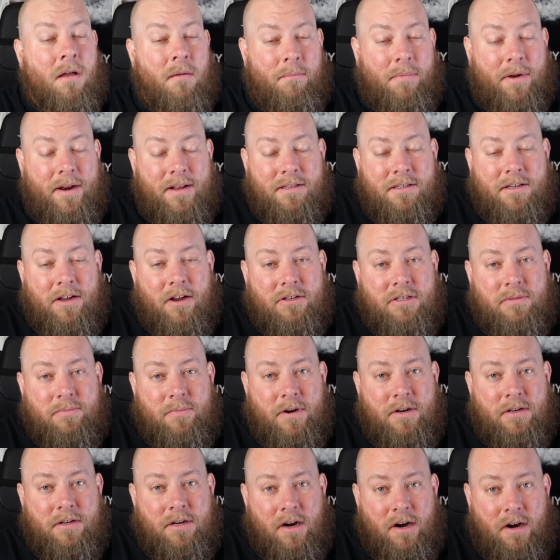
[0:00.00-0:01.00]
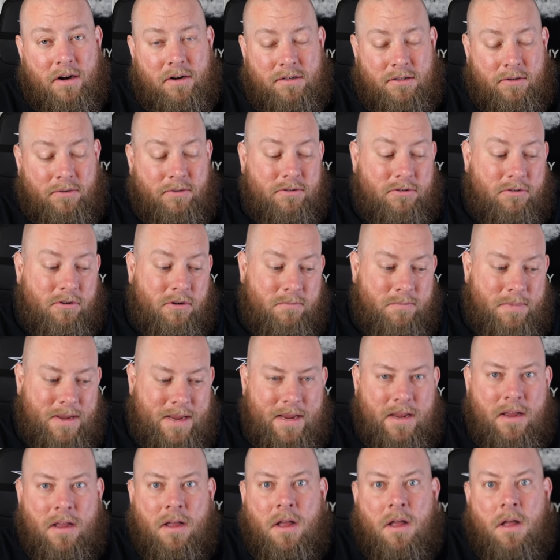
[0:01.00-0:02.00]
But it's custom return, so there's going
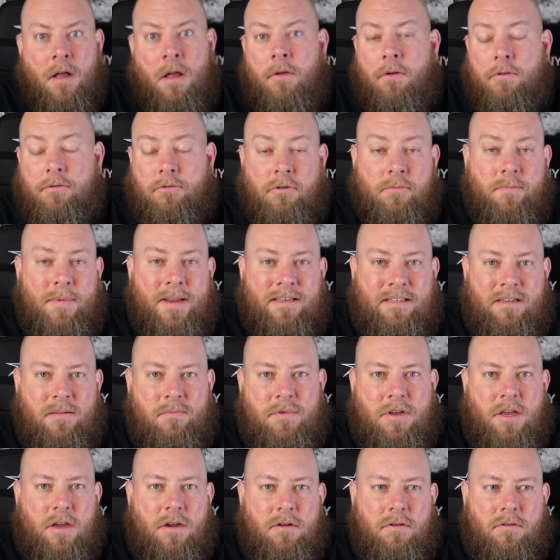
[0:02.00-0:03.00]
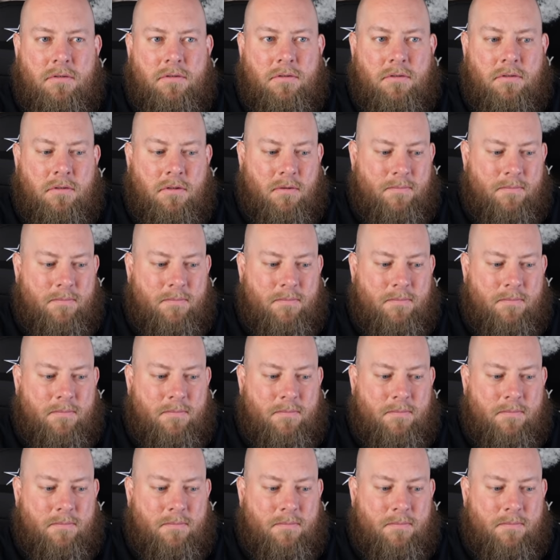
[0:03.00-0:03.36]
to be some used,